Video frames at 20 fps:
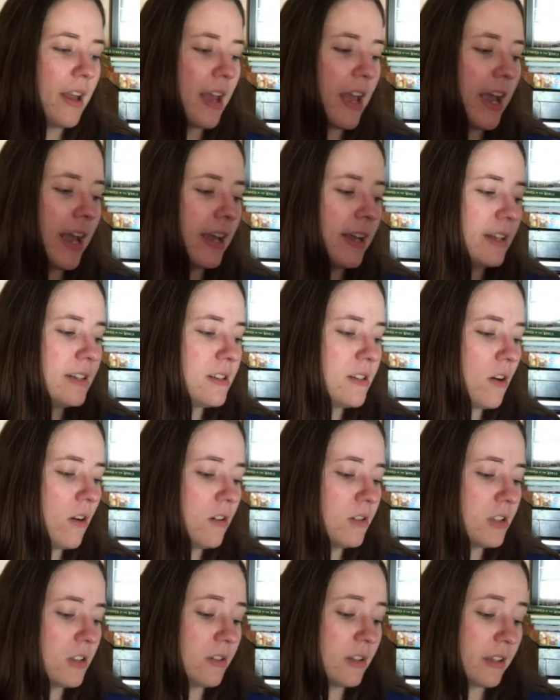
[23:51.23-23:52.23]
and
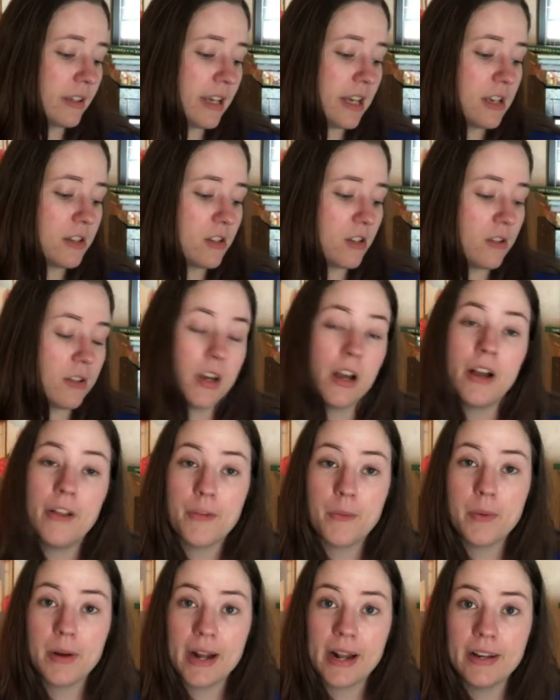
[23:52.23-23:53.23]
also the link to the
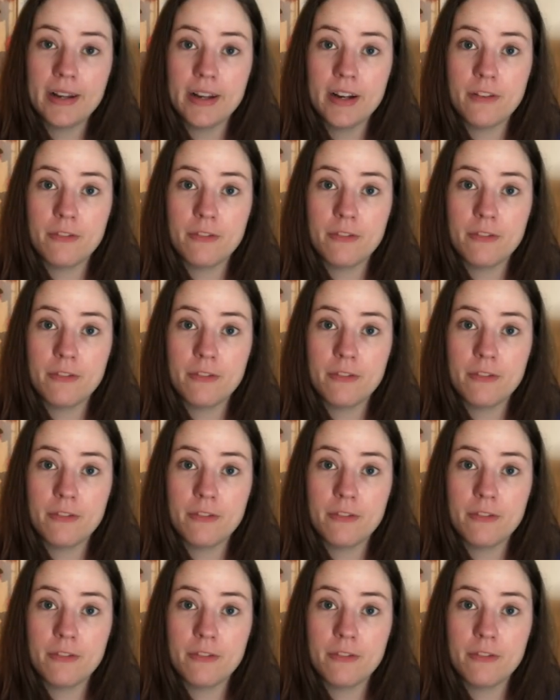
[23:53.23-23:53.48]
other one I did